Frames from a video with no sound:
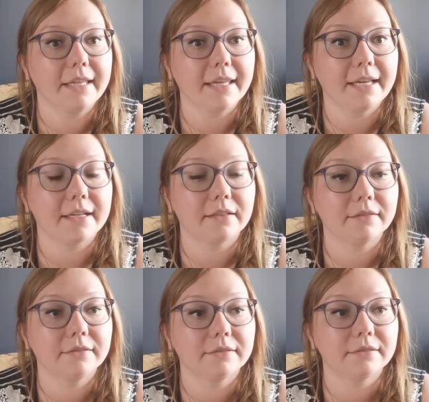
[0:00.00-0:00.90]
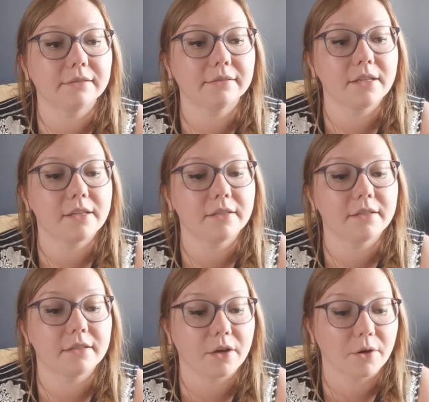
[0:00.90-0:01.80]
Yeah,
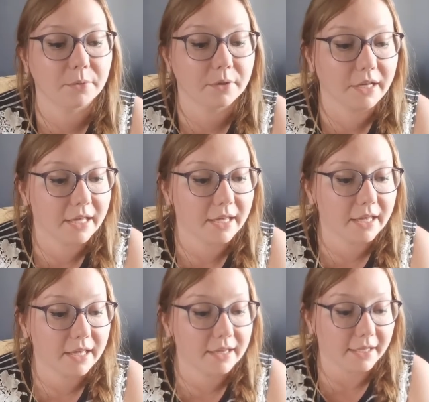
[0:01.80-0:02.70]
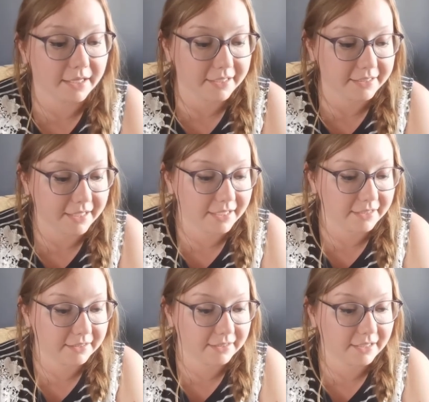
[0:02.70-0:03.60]
so like I said,
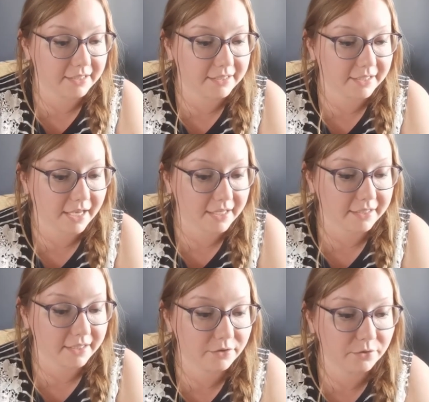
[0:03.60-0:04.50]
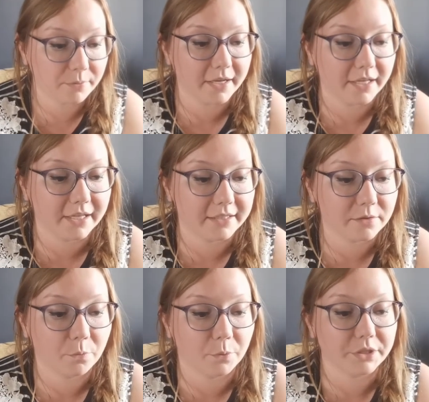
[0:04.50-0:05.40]
it's Cascade 220. It's
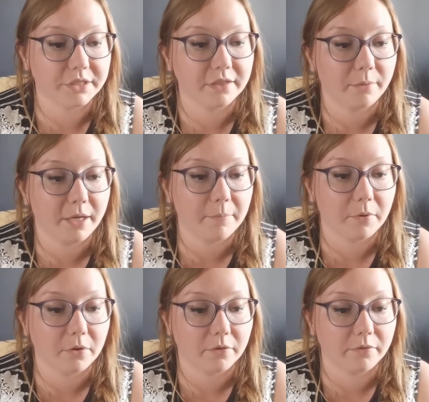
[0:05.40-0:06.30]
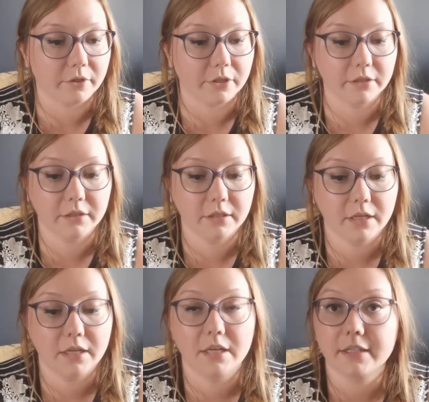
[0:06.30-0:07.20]
a worsted weight pullover.
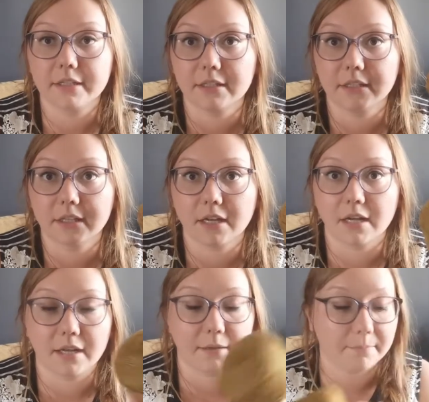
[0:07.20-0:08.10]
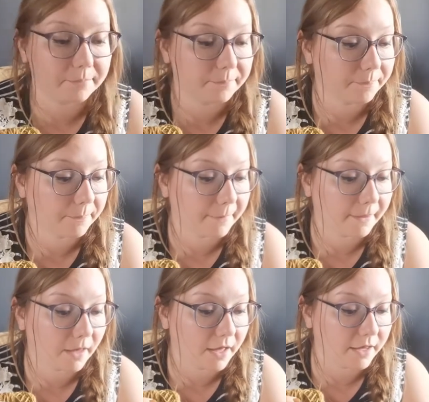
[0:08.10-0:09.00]

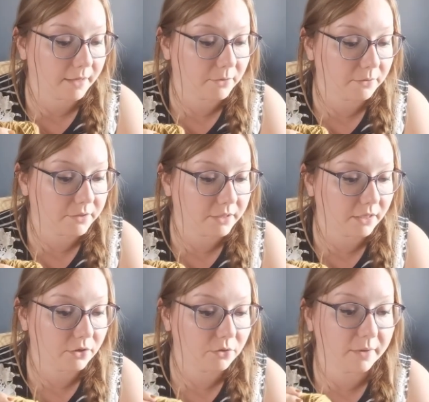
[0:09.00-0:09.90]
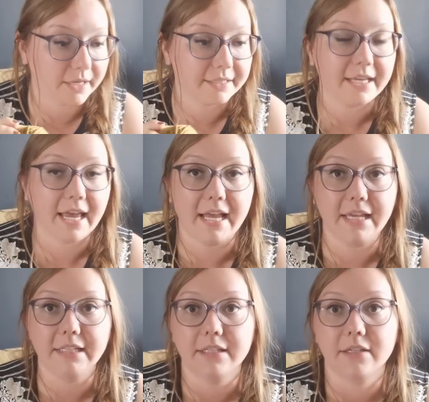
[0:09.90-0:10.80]
I am using US
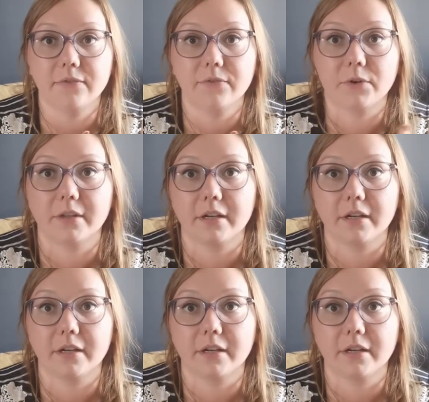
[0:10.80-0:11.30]
8 for